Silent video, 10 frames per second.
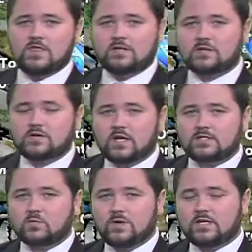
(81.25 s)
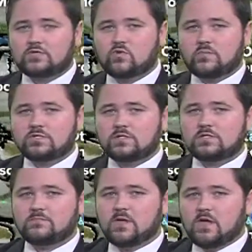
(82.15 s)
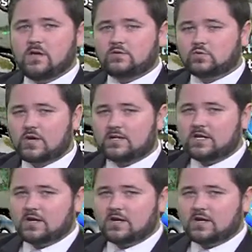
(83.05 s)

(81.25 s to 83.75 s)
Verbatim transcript: There's our next week's storm system. It'll drag